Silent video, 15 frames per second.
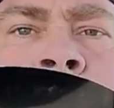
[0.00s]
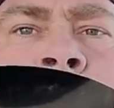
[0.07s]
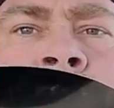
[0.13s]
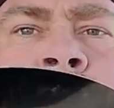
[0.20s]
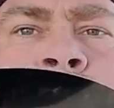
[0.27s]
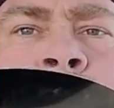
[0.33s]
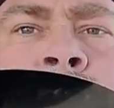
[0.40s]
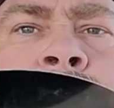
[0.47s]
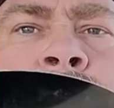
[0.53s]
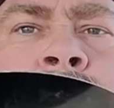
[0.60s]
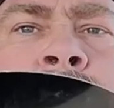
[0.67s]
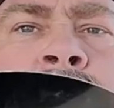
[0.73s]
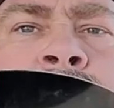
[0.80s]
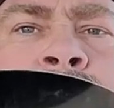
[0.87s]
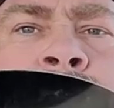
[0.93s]
is where your
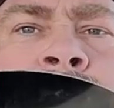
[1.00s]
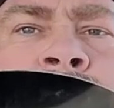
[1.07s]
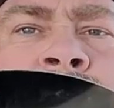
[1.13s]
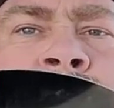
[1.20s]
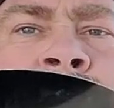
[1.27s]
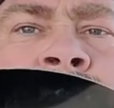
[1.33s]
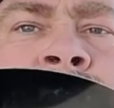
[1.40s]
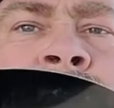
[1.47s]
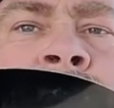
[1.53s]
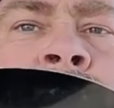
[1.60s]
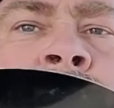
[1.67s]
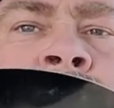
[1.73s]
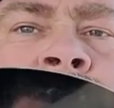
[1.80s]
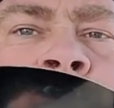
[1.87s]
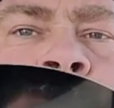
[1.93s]
nose bridge is.
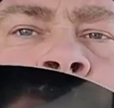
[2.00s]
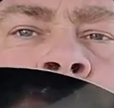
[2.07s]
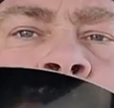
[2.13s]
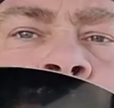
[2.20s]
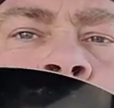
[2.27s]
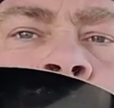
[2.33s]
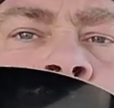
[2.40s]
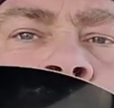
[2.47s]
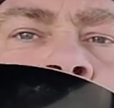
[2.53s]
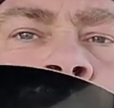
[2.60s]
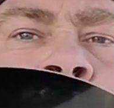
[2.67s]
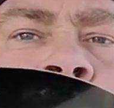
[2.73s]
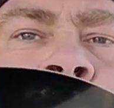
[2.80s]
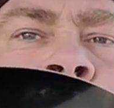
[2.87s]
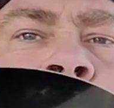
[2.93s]
So number one,
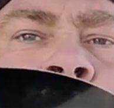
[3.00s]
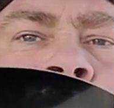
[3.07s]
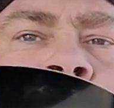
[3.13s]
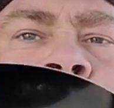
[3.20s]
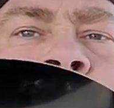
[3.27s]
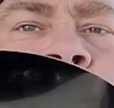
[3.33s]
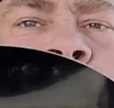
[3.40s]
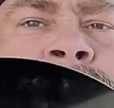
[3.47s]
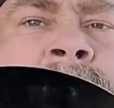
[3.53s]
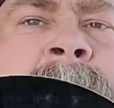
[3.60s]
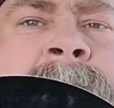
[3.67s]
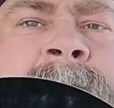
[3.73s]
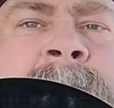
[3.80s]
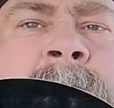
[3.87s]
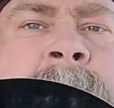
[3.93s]
my nose is
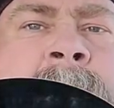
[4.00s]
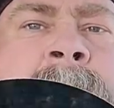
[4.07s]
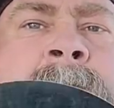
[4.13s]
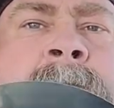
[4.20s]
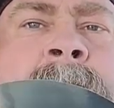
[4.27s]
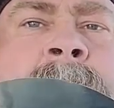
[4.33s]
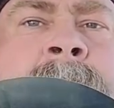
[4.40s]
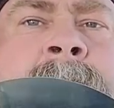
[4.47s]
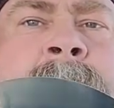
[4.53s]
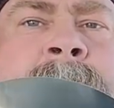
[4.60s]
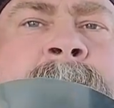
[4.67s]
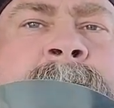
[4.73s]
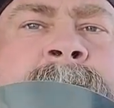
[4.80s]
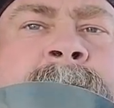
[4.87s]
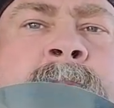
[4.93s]
outside. There
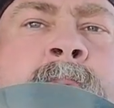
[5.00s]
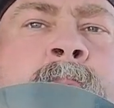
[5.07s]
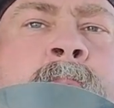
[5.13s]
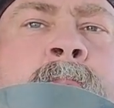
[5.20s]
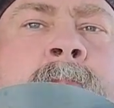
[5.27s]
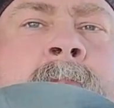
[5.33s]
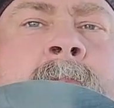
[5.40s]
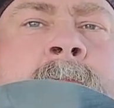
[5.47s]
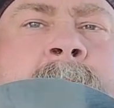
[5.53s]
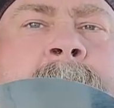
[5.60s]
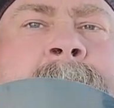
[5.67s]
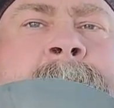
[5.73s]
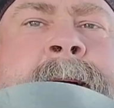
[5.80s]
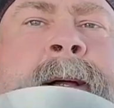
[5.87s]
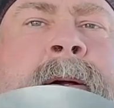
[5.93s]
is no
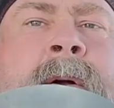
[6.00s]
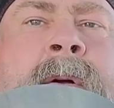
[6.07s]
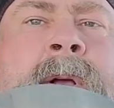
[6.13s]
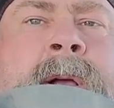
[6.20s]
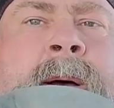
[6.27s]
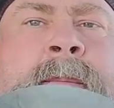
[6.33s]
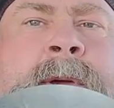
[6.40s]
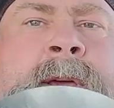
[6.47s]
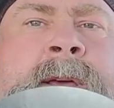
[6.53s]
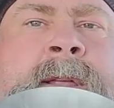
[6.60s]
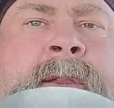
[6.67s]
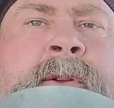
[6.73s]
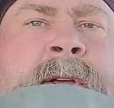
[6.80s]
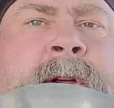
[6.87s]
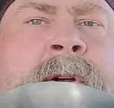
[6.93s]
hot air coming
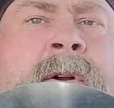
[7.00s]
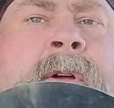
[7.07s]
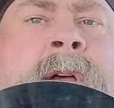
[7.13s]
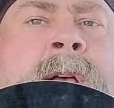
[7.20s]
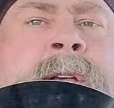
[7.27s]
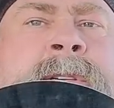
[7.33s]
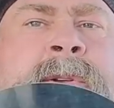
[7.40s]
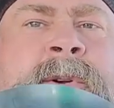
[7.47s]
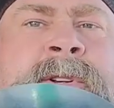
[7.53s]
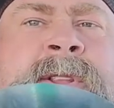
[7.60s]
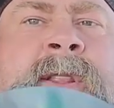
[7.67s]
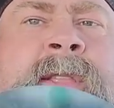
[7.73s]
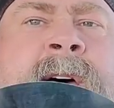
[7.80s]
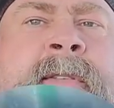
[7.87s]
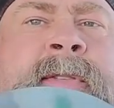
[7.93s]
in here, so there's
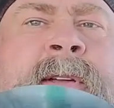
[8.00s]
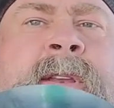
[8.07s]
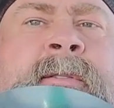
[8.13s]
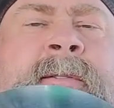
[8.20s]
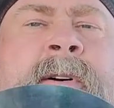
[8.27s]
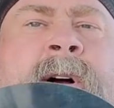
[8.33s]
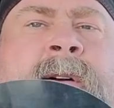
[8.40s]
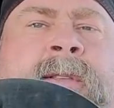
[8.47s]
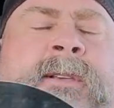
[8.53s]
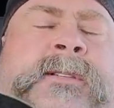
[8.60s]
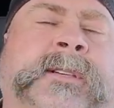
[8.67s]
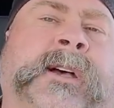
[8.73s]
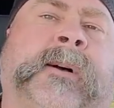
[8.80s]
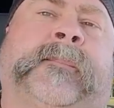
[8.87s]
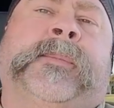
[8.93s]
nothing to fog this
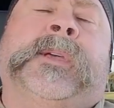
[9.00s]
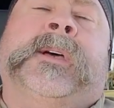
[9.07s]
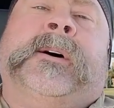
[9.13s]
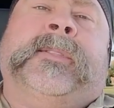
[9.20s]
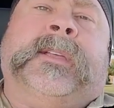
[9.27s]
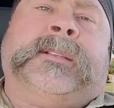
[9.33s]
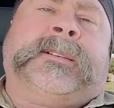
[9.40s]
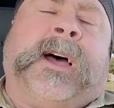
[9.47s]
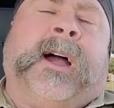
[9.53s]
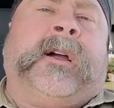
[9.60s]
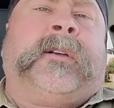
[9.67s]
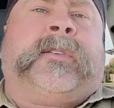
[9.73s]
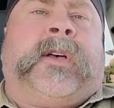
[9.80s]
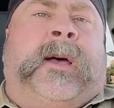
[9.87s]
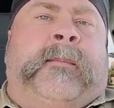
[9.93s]
up. The
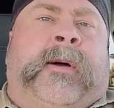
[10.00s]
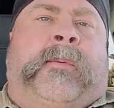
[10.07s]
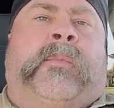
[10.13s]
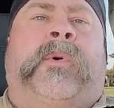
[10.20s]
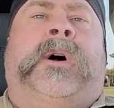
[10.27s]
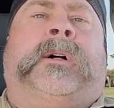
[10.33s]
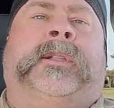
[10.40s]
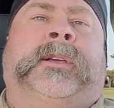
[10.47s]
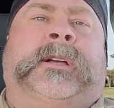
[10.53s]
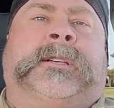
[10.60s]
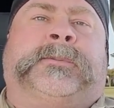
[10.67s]
entire time I'm welding, it's